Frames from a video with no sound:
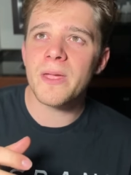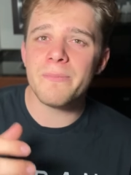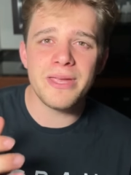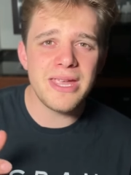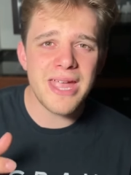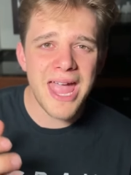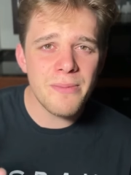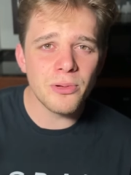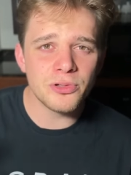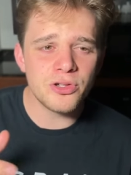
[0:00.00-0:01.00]
be
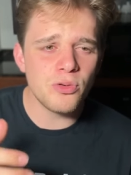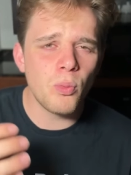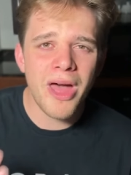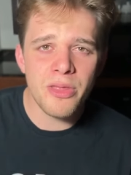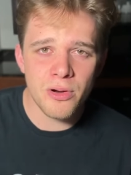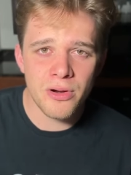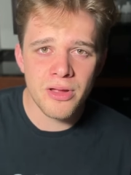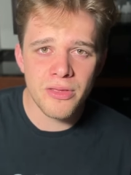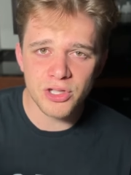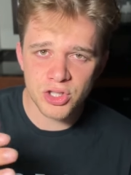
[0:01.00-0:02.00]
able to weather
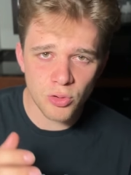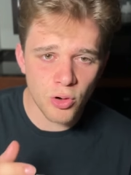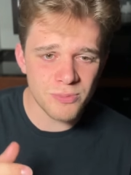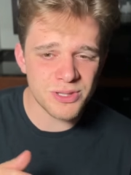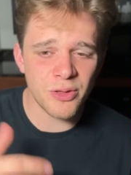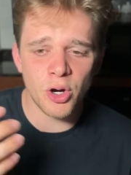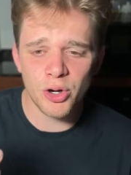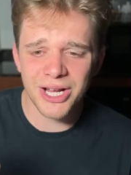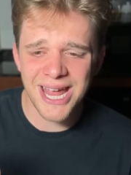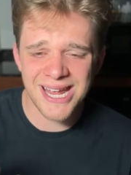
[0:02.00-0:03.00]
the storms and the
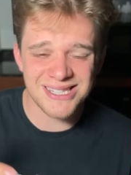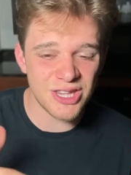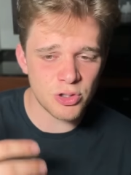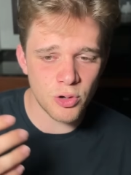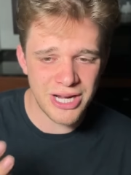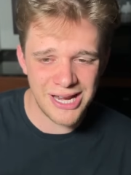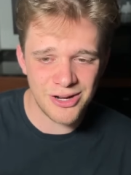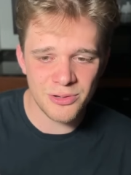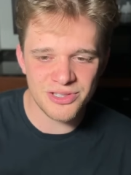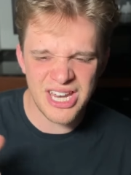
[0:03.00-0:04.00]
hurricanes and the
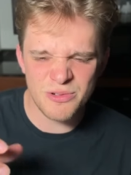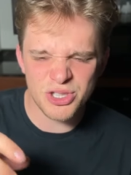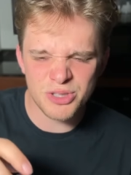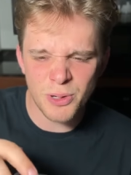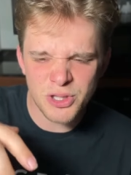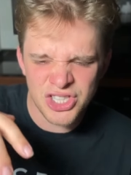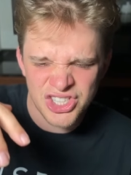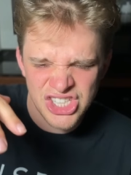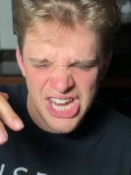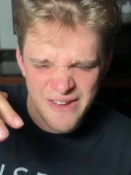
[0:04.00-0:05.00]
tornadoes, and it was supposed to
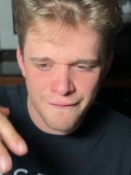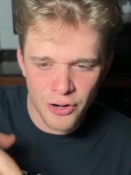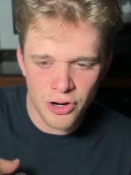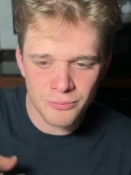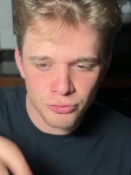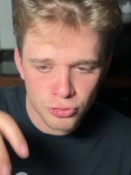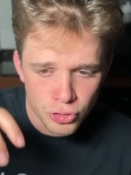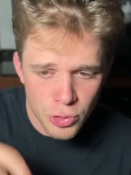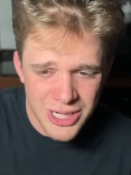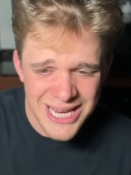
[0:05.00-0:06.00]
stay firm,
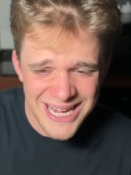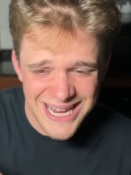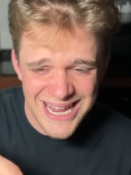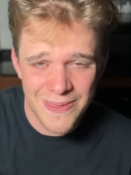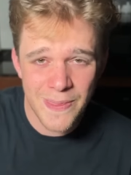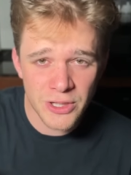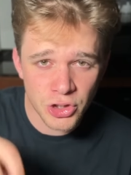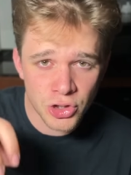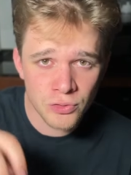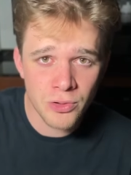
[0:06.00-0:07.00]
rooted in the
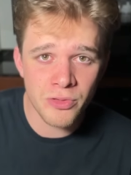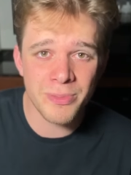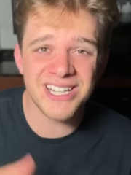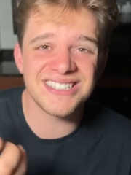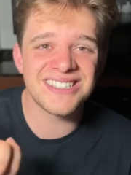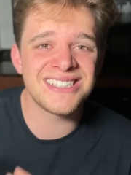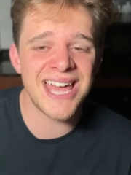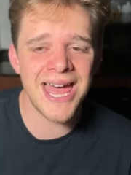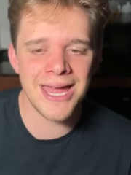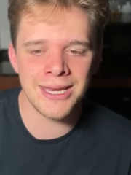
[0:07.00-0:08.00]
truth. But
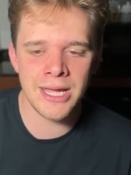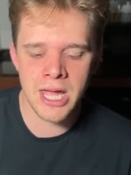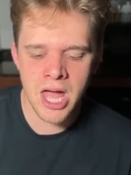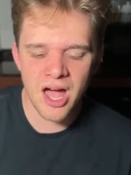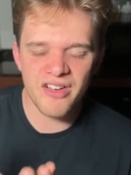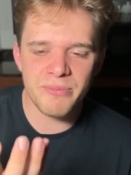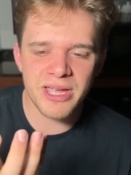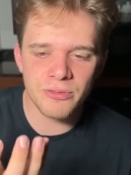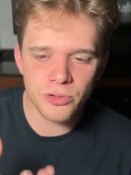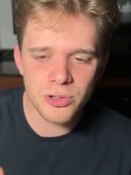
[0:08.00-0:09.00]
instead of
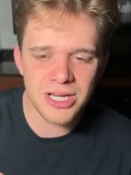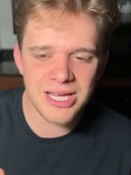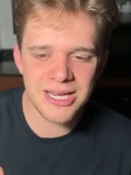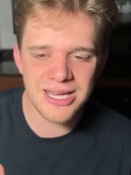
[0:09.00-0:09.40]
being rooted